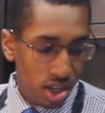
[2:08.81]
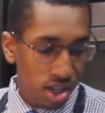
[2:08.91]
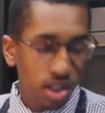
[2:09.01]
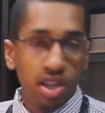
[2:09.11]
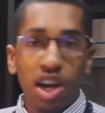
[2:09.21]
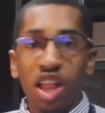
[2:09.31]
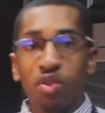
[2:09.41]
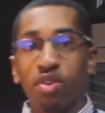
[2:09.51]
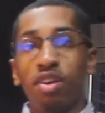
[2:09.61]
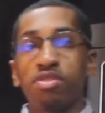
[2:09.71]
and then the
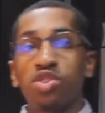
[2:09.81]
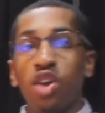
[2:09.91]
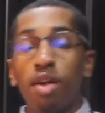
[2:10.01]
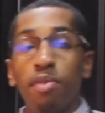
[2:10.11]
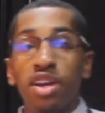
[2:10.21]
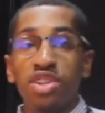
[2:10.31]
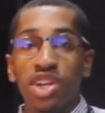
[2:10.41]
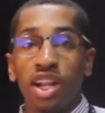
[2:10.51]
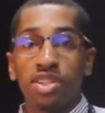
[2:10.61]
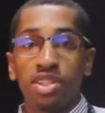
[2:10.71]
other one of Strawberry
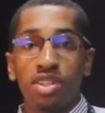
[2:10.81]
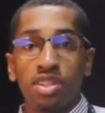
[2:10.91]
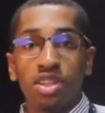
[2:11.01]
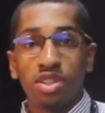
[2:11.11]
Gelatin.